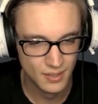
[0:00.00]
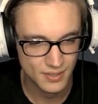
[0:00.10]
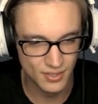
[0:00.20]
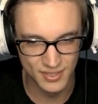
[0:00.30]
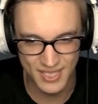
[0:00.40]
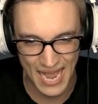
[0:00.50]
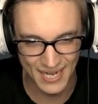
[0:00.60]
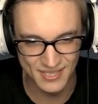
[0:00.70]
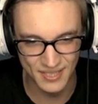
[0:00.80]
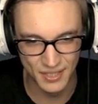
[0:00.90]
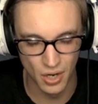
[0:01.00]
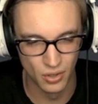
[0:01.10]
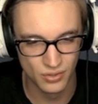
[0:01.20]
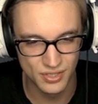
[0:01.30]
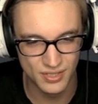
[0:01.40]
So the taxi
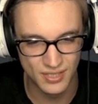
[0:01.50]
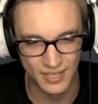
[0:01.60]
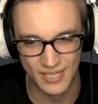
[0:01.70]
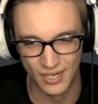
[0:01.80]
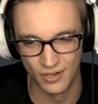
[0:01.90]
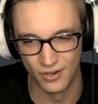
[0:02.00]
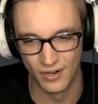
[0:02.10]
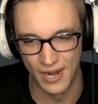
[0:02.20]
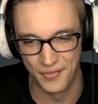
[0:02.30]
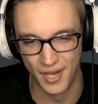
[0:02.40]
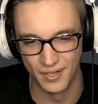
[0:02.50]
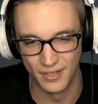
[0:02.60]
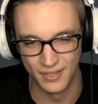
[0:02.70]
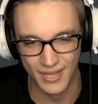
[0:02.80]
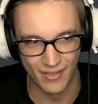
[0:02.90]
goes to here, and then
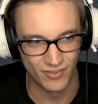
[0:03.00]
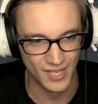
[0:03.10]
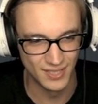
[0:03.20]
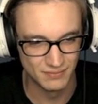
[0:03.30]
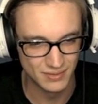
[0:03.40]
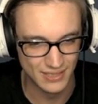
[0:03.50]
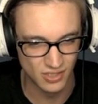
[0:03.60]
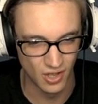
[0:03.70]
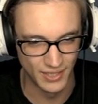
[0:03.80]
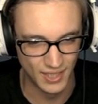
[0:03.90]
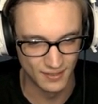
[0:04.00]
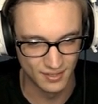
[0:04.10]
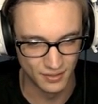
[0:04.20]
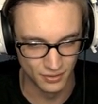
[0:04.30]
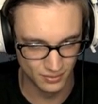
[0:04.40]
that's it. That's all I needed
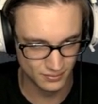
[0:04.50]
to do.